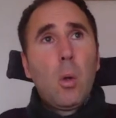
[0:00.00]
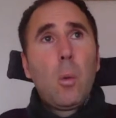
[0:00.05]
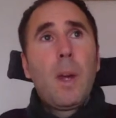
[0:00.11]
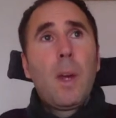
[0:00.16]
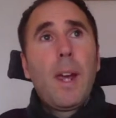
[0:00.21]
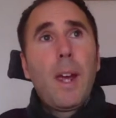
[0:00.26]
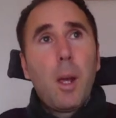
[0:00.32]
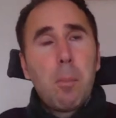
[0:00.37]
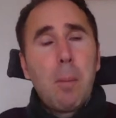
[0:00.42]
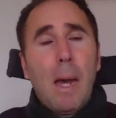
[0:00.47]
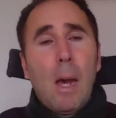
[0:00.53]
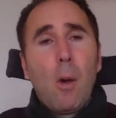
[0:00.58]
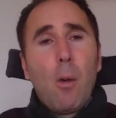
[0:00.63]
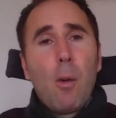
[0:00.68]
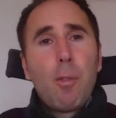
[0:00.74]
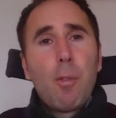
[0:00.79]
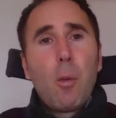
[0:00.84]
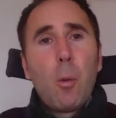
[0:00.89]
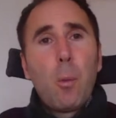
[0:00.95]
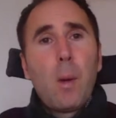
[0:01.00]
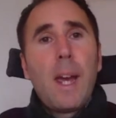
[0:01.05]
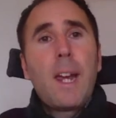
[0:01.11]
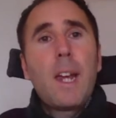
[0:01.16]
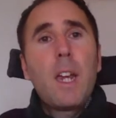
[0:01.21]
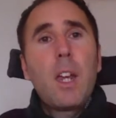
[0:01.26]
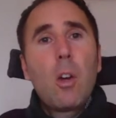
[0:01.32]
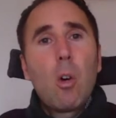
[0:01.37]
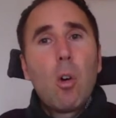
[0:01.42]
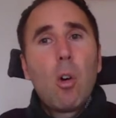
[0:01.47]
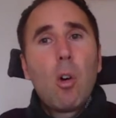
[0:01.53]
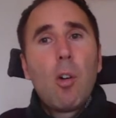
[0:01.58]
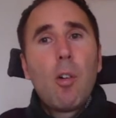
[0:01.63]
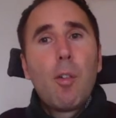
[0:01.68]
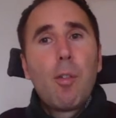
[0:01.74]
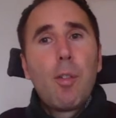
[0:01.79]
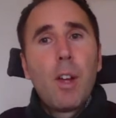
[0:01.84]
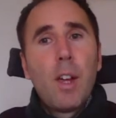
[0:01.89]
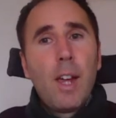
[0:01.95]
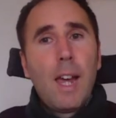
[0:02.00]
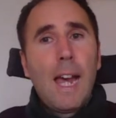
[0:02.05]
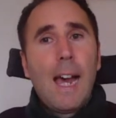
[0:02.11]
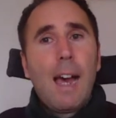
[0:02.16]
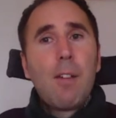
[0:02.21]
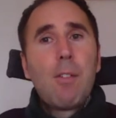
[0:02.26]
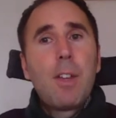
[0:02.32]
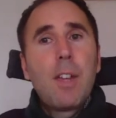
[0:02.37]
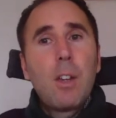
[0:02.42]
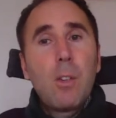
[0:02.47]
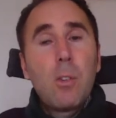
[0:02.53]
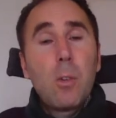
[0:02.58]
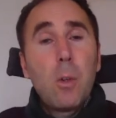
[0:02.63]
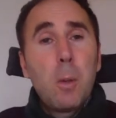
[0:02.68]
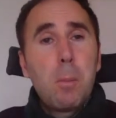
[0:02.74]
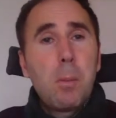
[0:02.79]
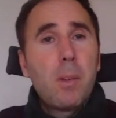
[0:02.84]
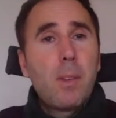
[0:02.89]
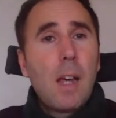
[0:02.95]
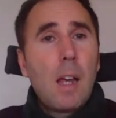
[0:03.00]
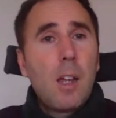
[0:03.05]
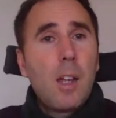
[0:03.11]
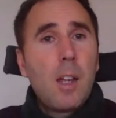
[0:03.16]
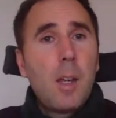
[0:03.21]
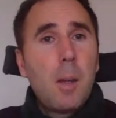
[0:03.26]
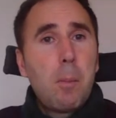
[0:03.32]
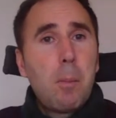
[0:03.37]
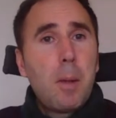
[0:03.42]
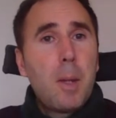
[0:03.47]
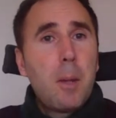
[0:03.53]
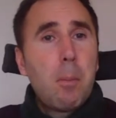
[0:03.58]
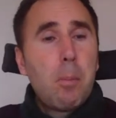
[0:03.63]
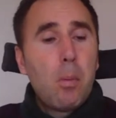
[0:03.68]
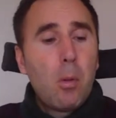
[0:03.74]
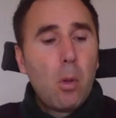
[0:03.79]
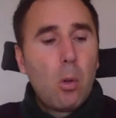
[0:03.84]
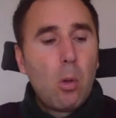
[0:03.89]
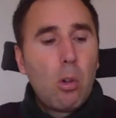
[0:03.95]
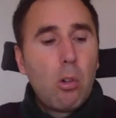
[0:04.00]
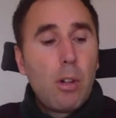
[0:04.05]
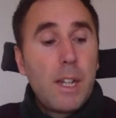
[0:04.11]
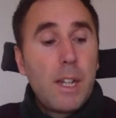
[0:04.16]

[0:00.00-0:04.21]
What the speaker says: quick, powerful way of having super talented people,